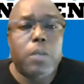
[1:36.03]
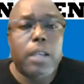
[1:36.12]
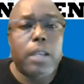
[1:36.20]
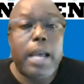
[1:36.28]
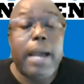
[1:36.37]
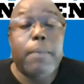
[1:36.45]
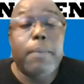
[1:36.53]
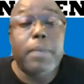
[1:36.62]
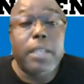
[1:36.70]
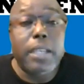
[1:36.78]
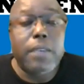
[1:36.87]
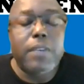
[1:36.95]
I
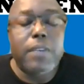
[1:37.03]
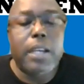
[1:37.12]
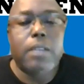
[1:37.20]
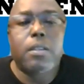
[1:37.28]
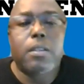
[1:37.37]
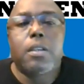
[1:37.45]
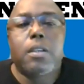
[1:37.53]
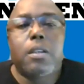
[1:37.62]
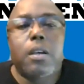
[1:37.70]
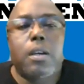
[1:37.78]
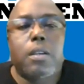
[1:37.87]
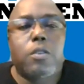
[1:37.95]
believe that
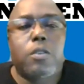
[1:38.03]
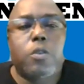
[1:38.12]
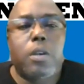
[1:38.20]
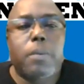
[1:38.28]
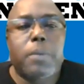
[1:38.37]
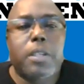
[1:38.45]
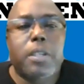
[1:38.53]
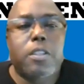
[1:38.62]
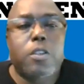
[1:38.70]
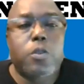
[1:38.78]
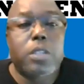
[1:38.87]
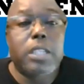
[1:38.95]
Trump is
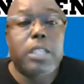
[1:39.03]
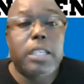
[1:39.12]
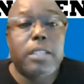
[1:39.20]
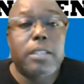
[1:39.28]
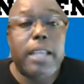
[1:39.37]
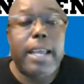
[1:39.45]
using this